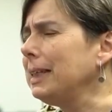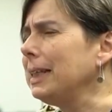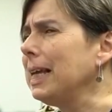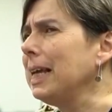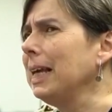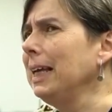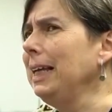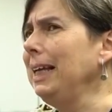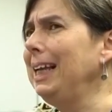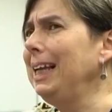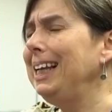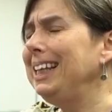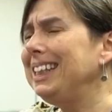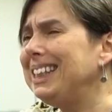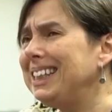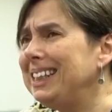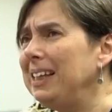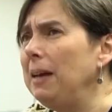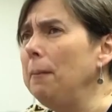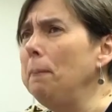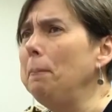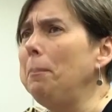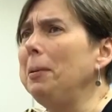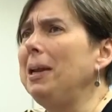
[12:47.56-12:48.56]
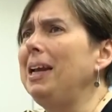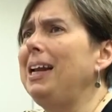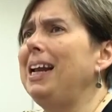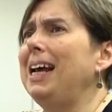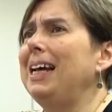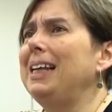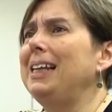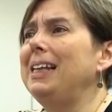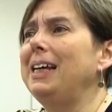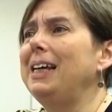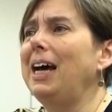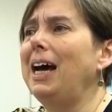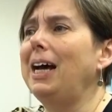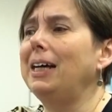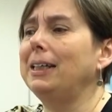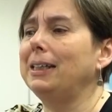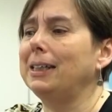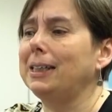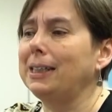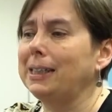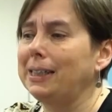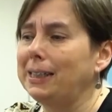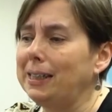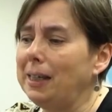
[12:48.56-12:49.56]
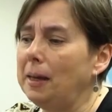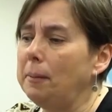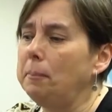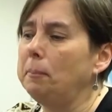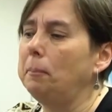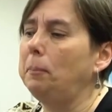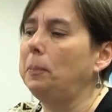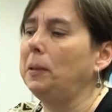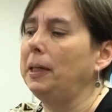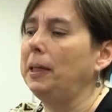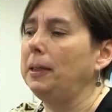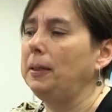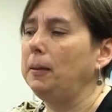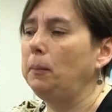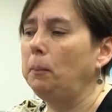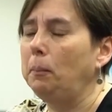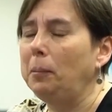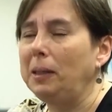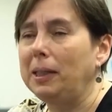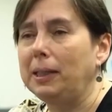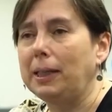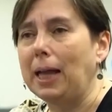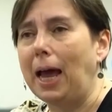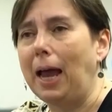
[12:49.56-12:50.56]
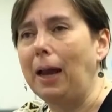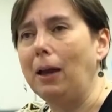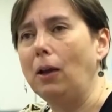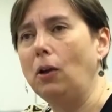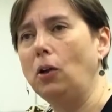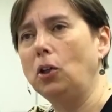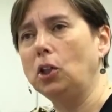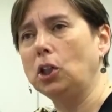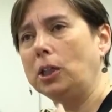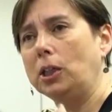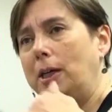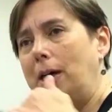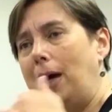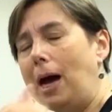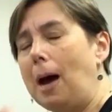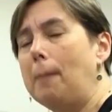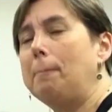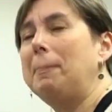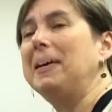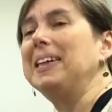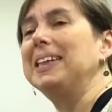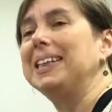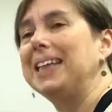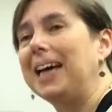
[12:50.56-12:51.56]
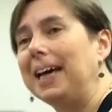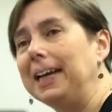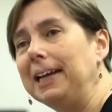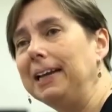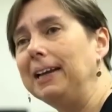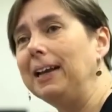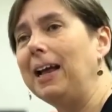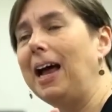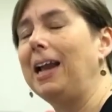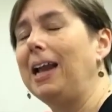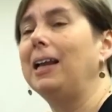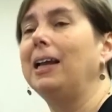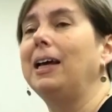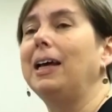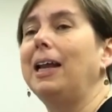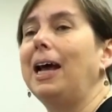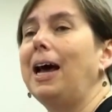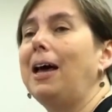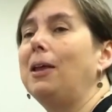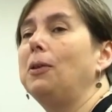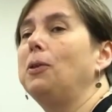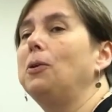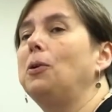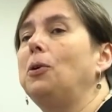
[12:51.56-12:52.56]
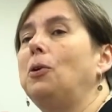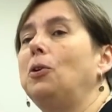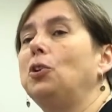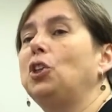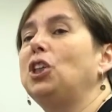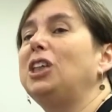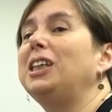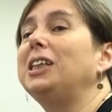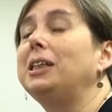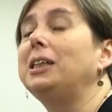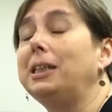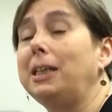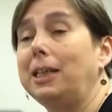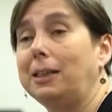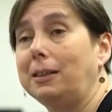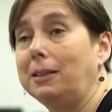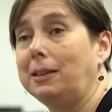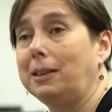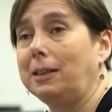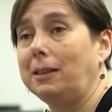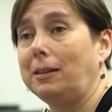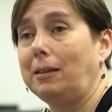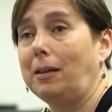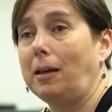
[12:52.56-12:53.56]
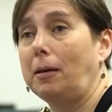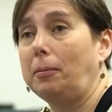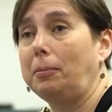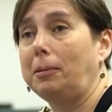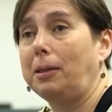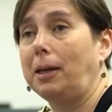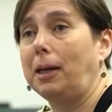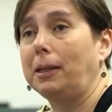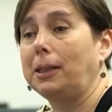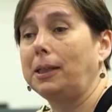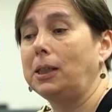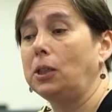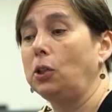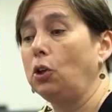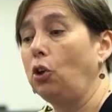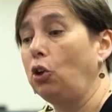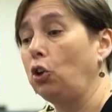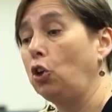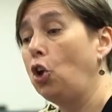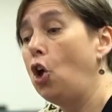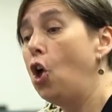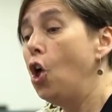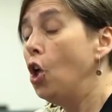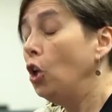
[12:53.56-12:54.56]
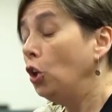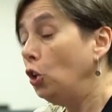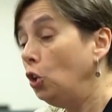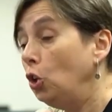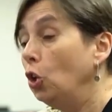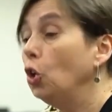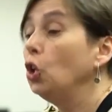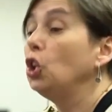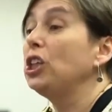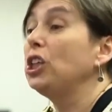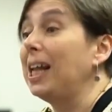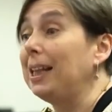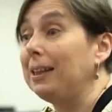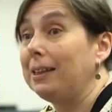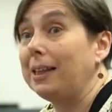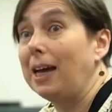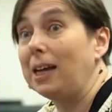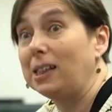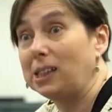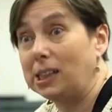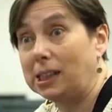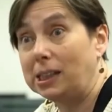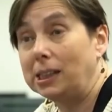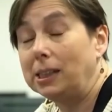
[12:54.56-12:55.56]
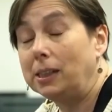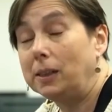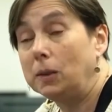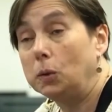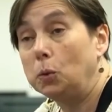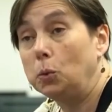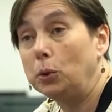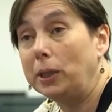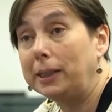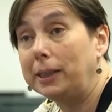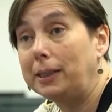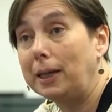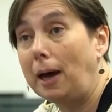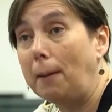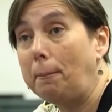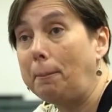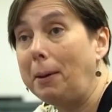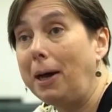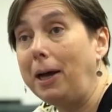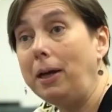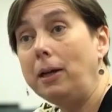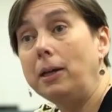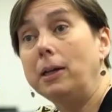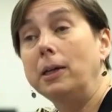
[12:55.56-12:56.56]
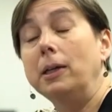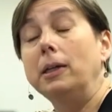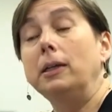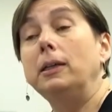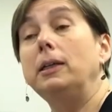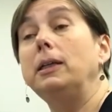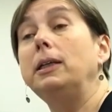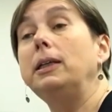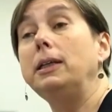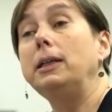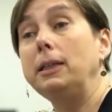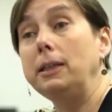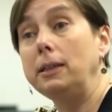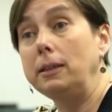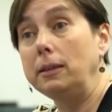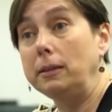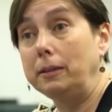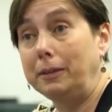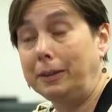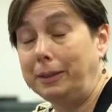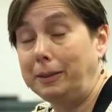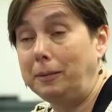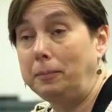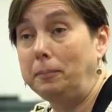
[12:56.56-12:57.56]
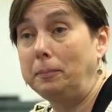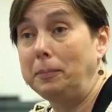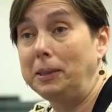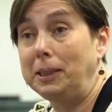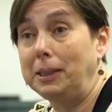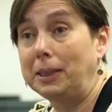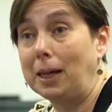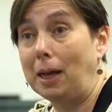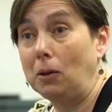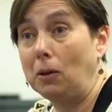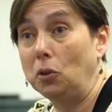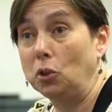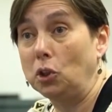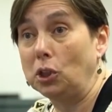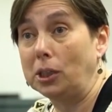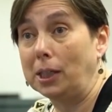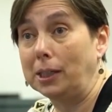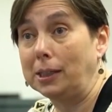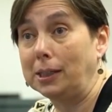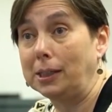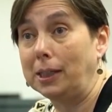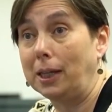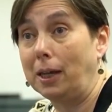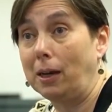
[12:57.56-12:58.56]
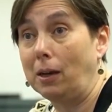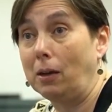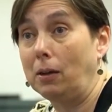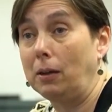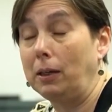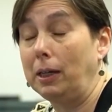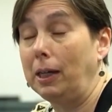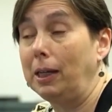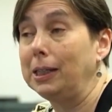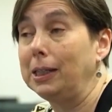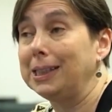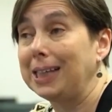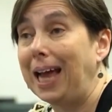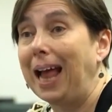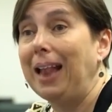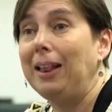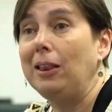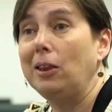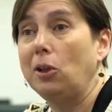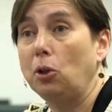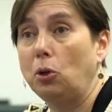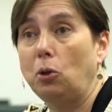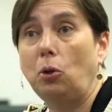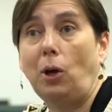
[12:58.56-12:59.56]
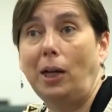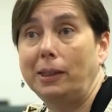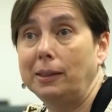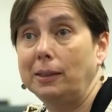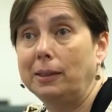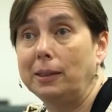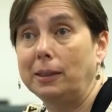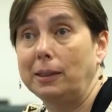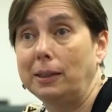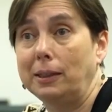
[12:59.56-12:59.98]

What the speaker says: the idea is always to encourage the children to move on to the next level of abstract thinking, not to skip any stage or to ask them to take that leap too